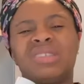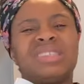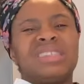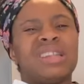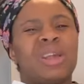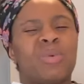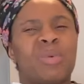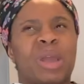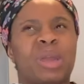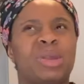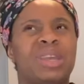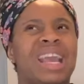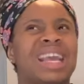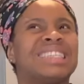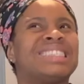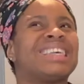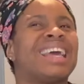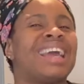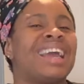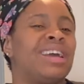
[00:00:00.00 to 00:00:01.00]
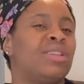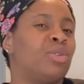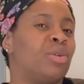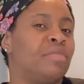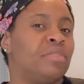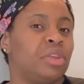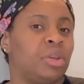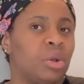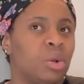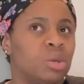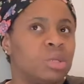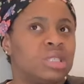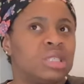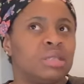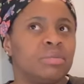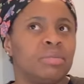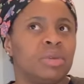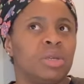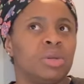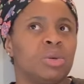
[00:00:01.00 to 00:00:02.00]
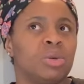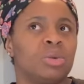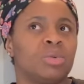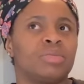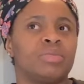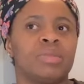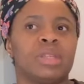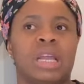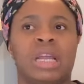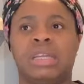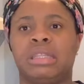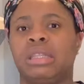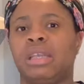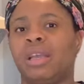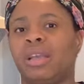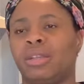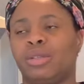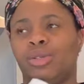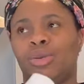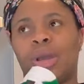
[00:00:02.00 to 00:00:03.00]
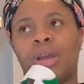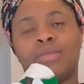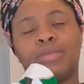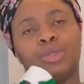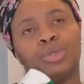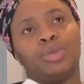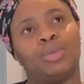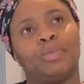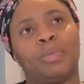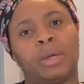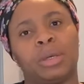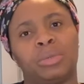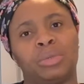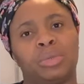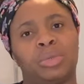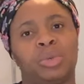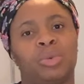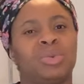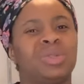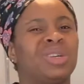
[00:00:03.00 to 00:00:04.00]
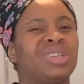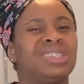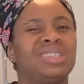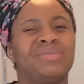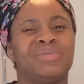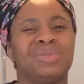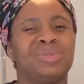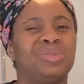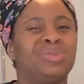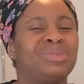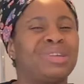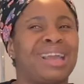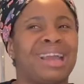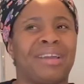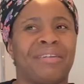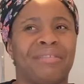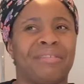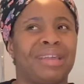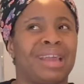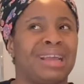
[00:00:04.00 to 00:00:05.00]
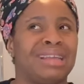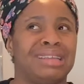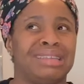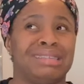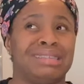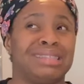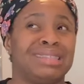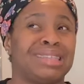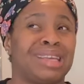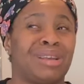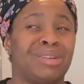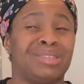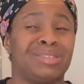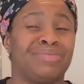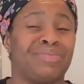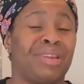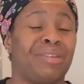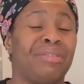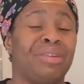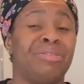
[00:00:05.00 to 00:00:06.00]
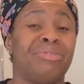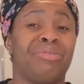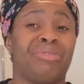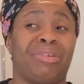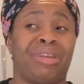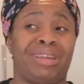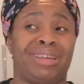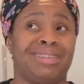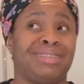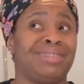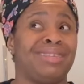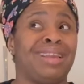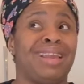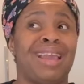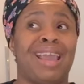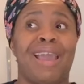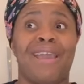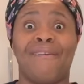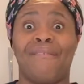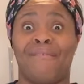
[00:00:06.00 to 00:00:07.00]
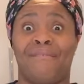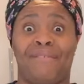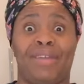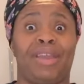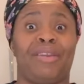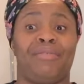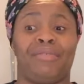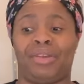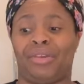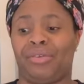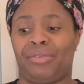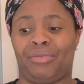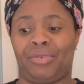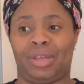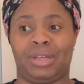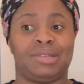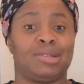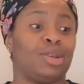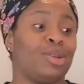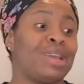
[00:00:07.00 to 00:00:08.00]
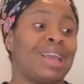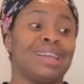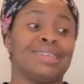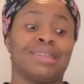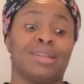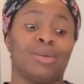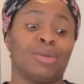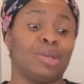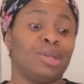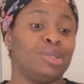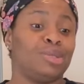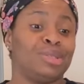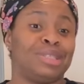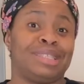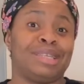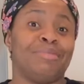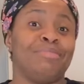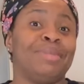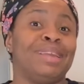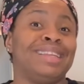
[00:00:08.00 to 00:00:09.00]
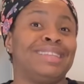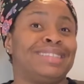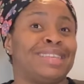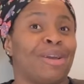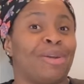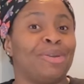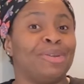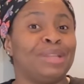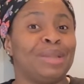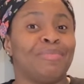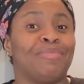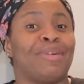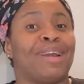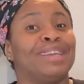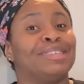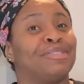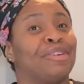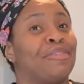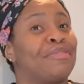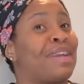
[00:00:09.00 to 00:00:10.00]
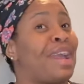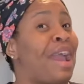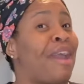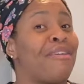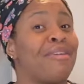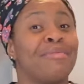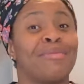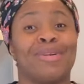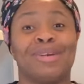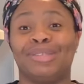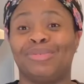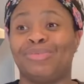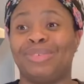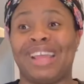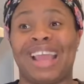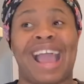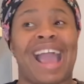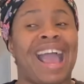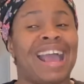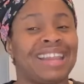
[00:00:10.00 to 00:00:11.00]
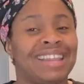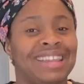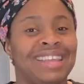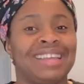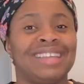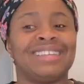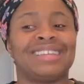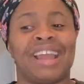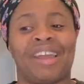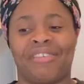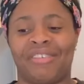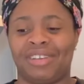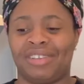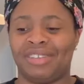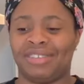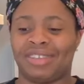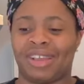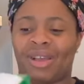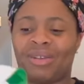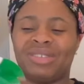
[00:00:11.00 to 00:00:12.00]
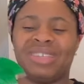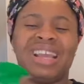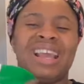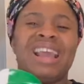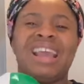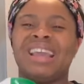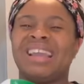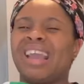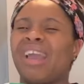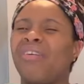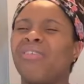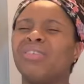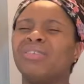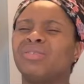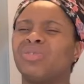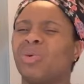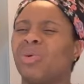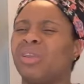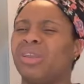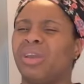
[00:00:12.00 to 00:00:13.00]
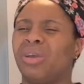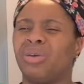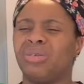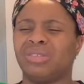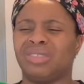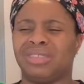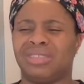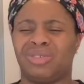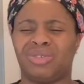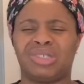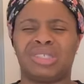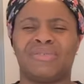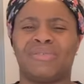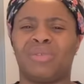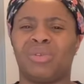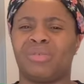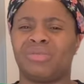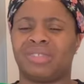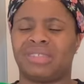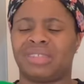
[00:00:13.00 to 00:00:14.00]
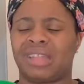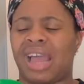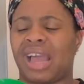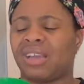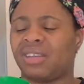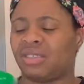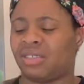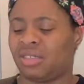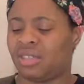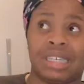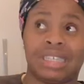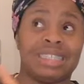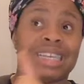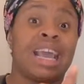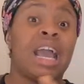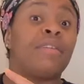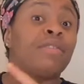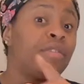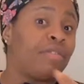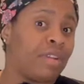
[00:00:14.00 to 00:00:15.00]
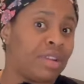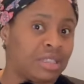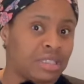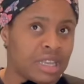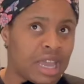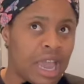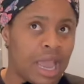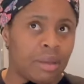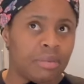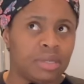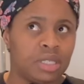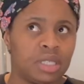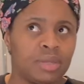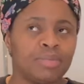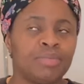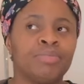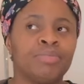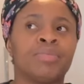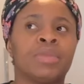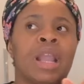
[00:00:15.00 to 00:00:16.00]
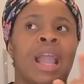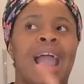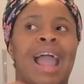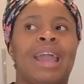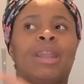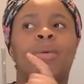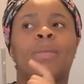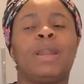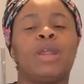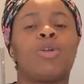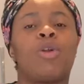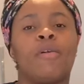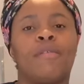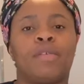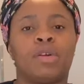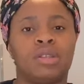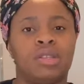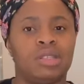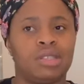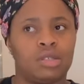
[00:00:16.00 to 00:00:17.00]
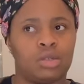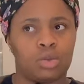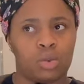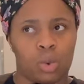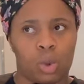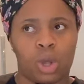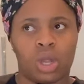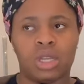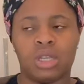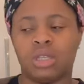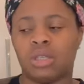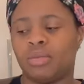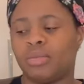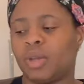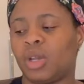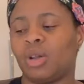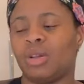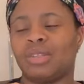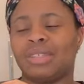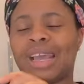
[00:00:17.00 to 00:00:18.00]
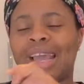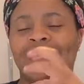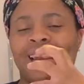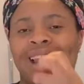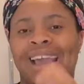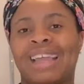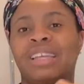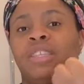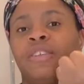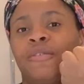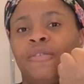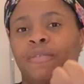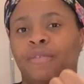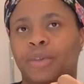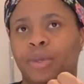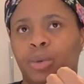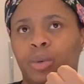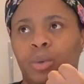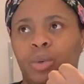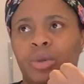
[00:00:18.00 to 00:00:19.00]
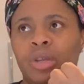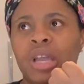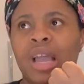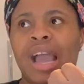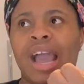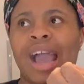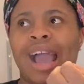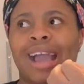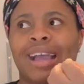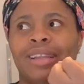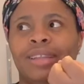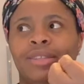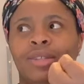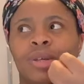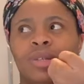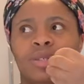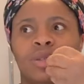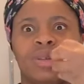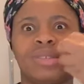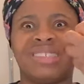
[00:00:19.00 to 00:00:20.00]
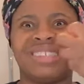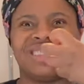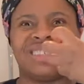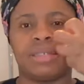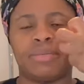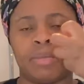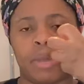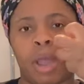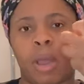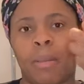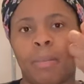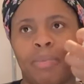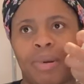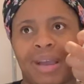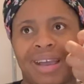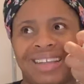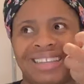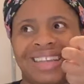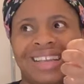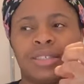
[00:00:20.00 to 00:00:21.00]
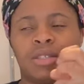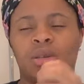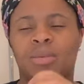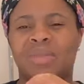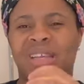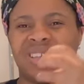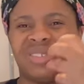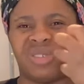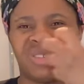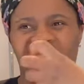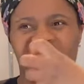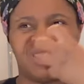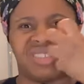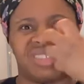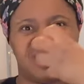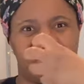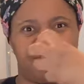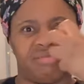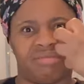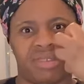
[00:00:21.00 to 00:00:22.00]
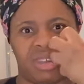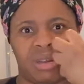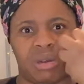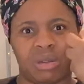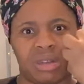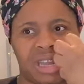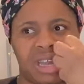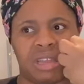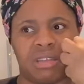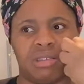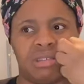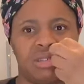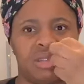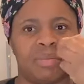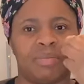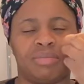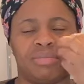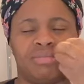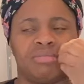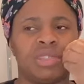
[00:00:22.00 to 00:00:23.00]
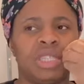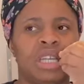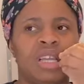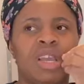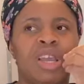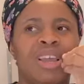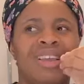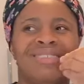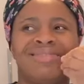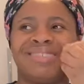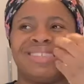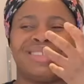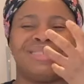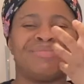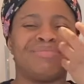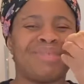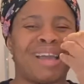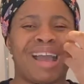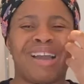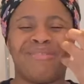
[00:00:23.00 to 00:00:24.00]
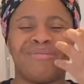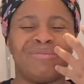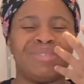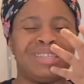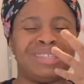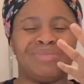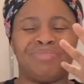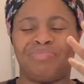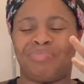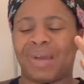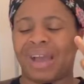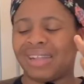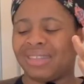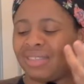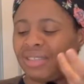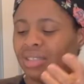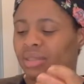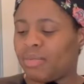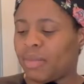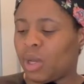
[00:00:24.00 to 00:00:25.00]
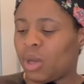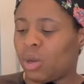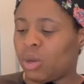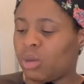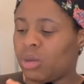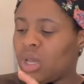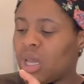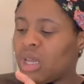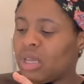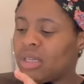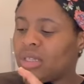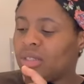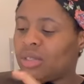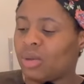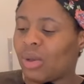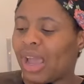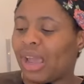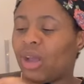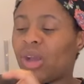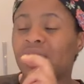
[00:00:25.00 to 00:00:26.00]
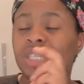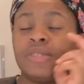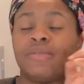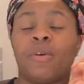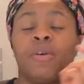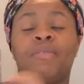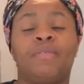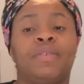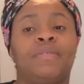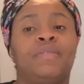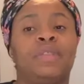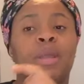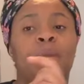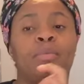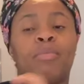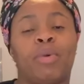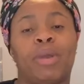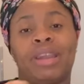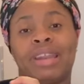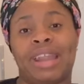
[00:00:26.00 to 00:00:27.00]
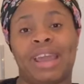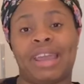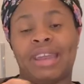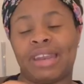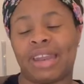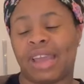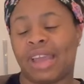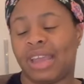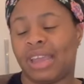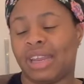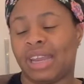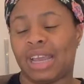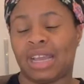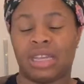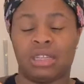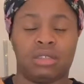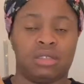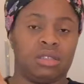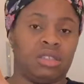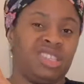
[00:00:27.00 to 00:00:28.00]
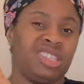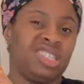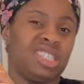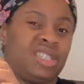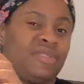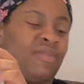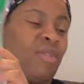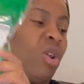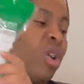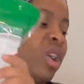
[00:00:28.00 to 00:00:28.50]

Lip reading: in a while you get tired of the oatmeal and then you have to do pound dough. We don't even do gari in this house. Very, very rare. So you guys are not going to see me tell you the price of gari because we hardly eat gari in this house. Gari is so unhealthy, just full of starch. They have different types. I normally go for this one because I like the feel and it does not smell bad. There are some that just smell like the have this bad smell. So I got this for 15.99 and this is 4